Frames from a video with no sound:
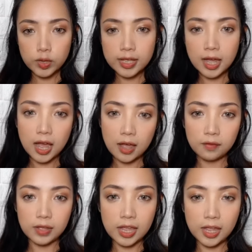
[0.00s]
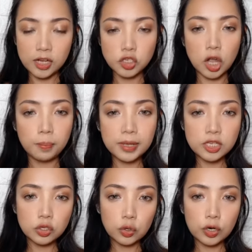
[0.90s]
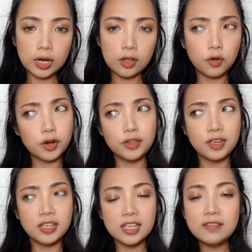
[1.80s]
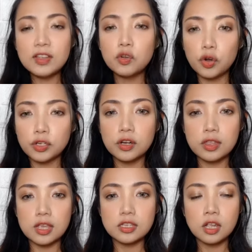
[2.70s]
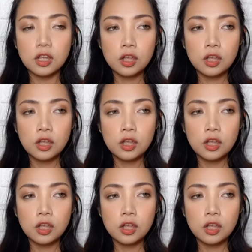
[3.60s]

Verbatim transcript: we have a Shopee store or you can even order this